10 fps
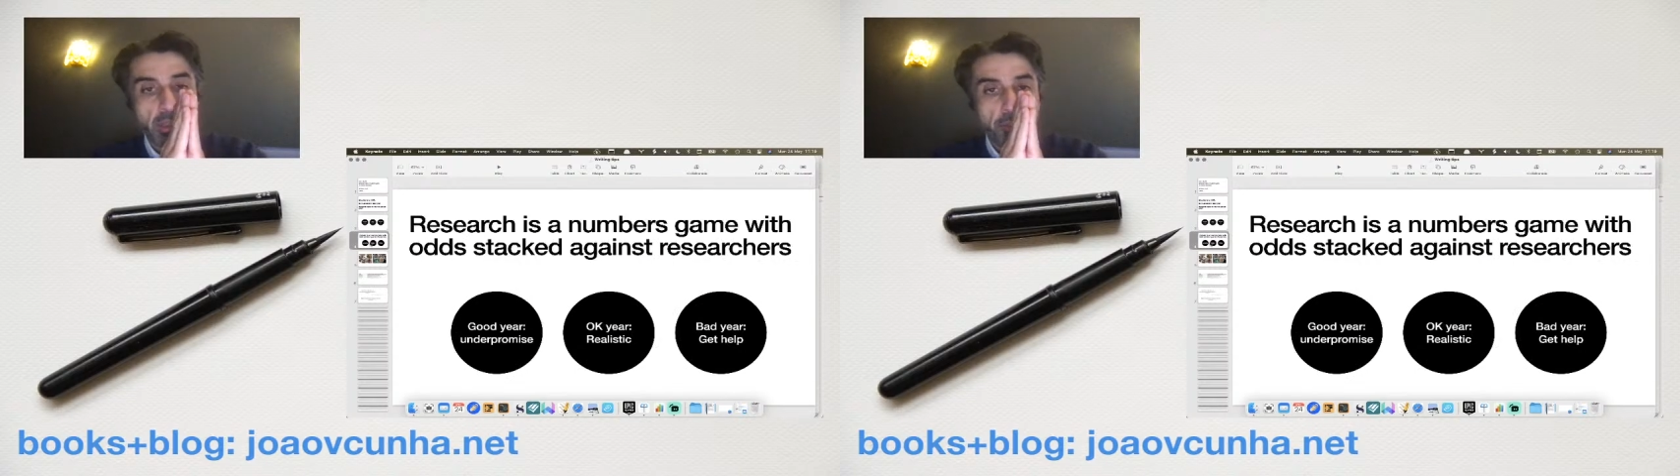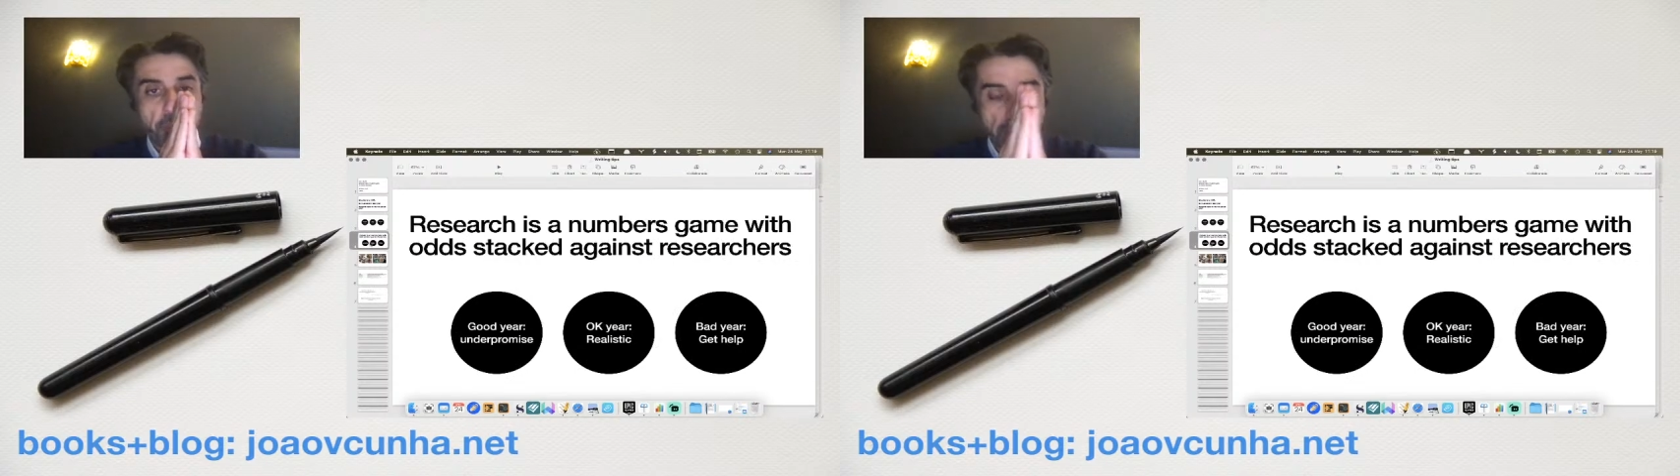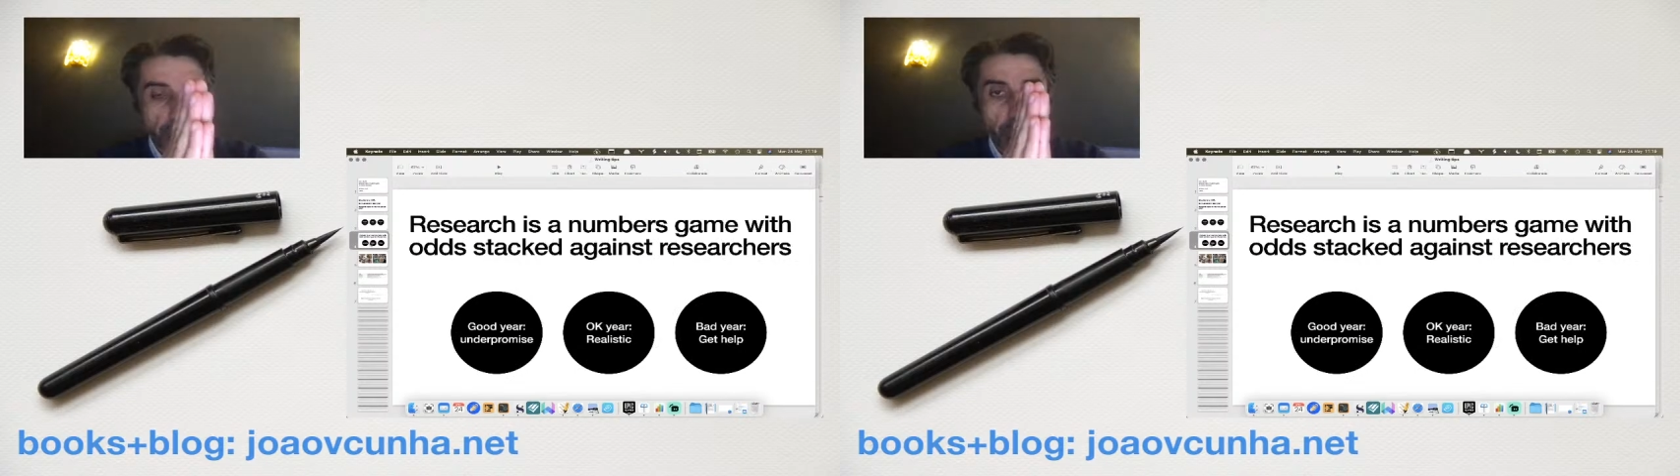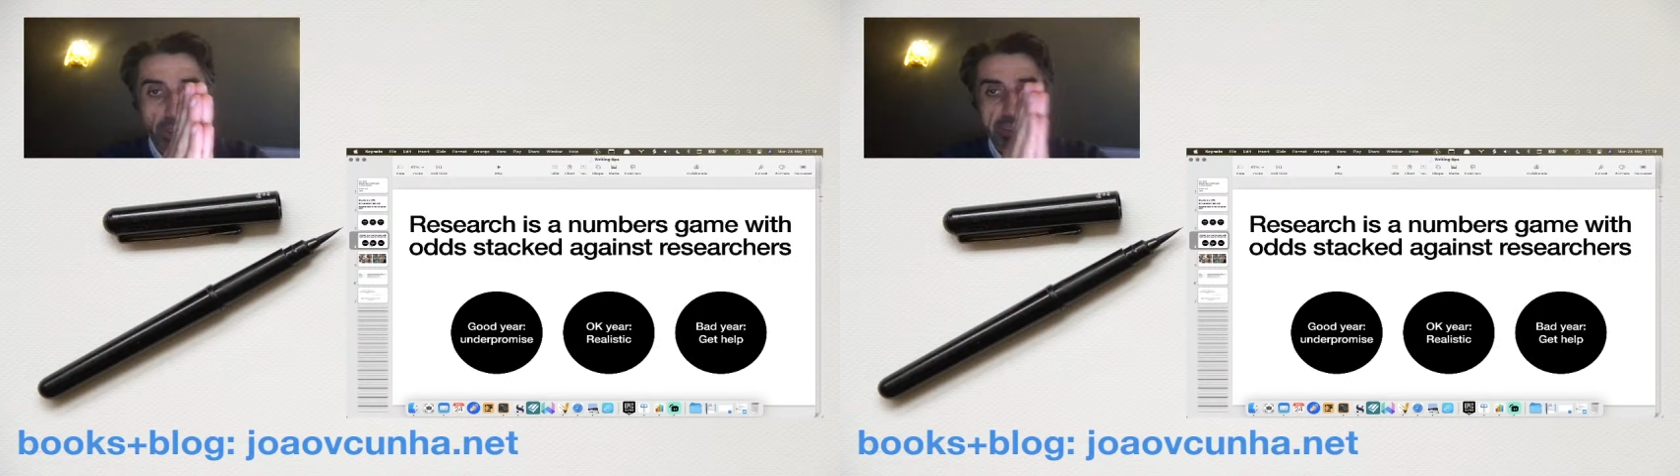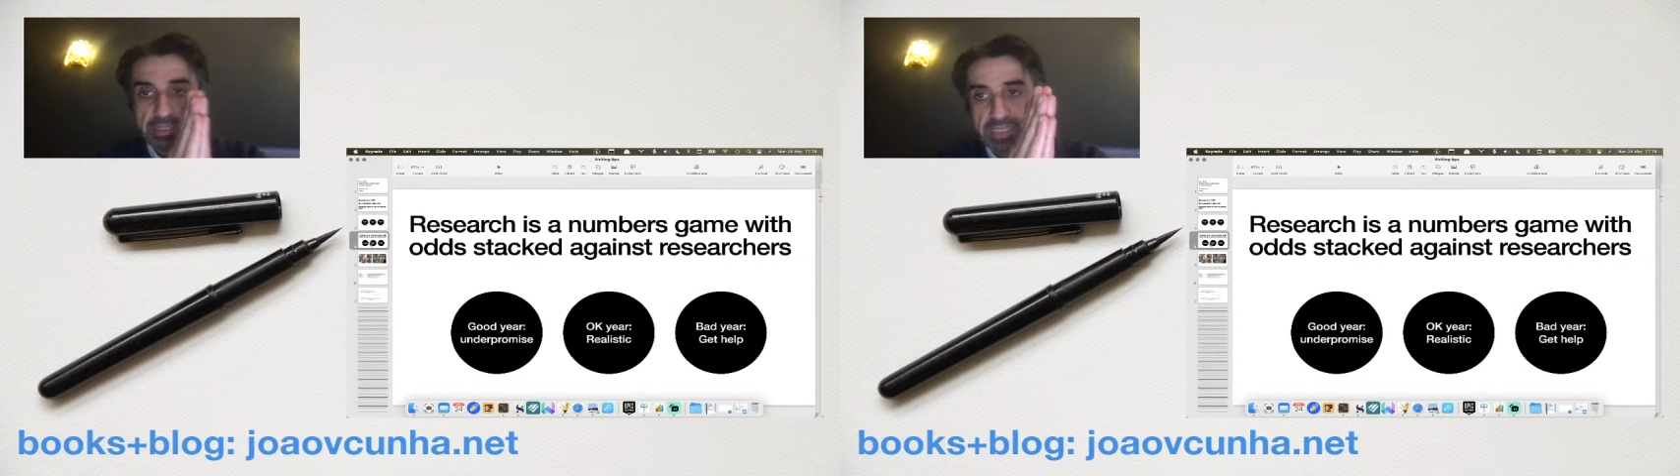Final
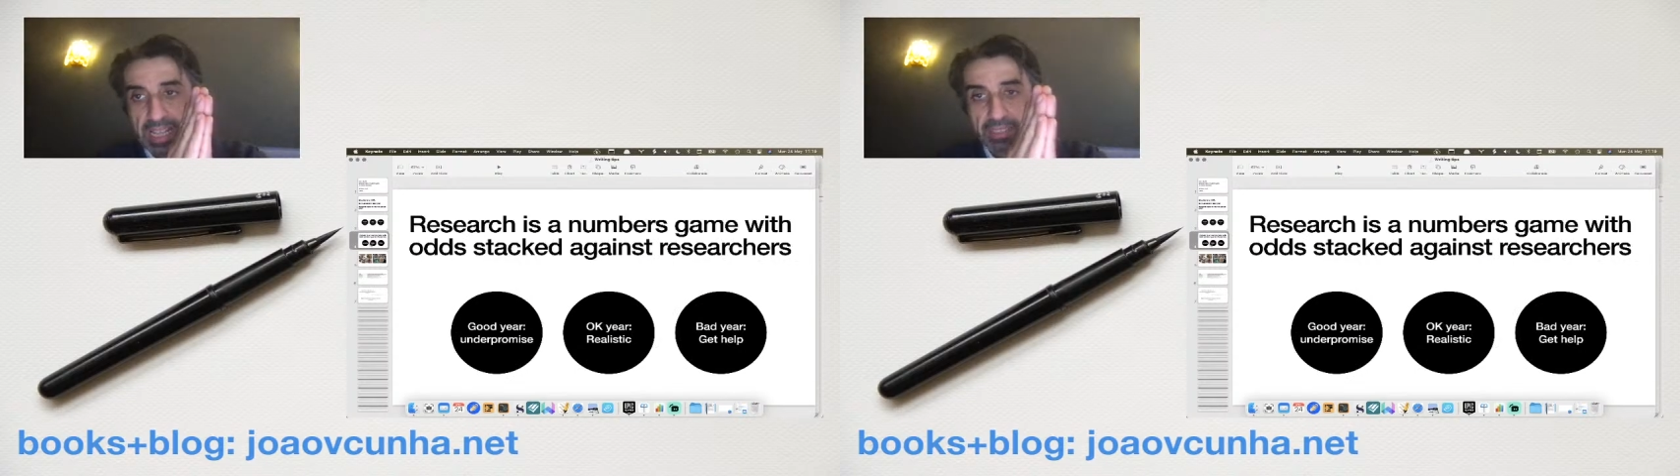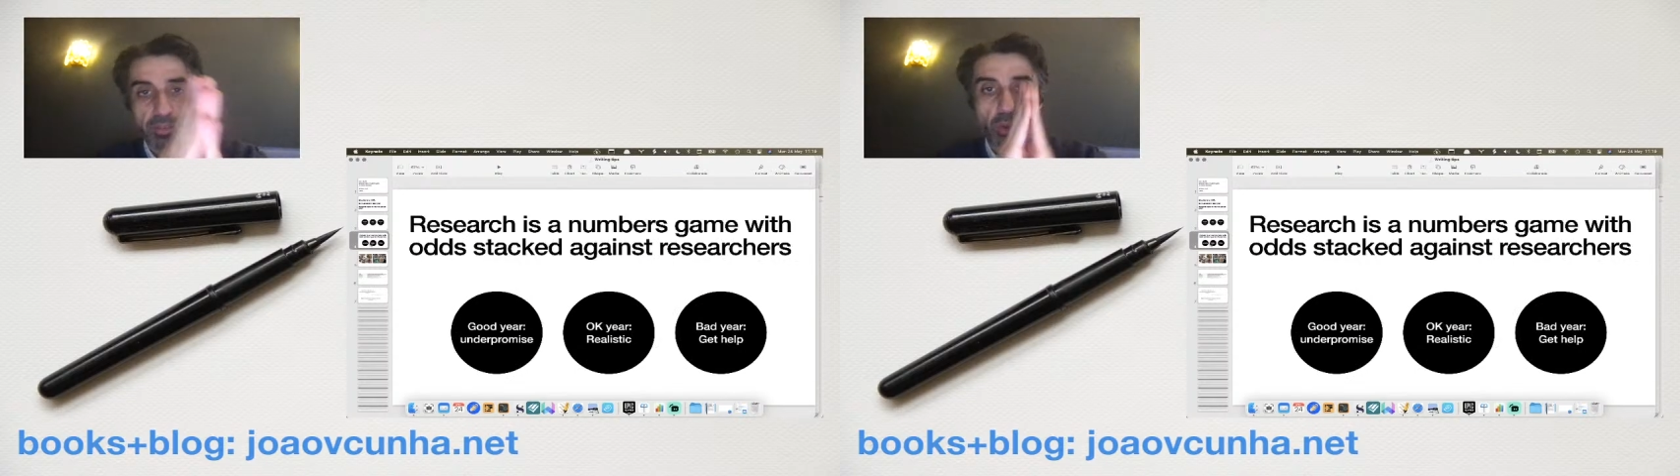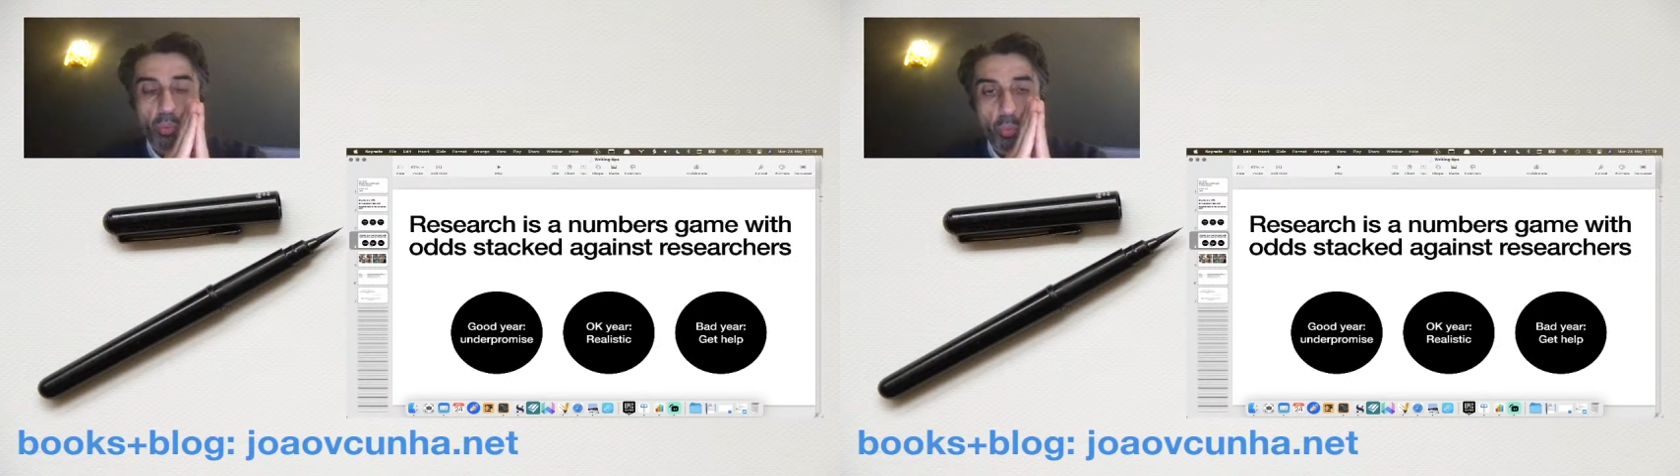point is that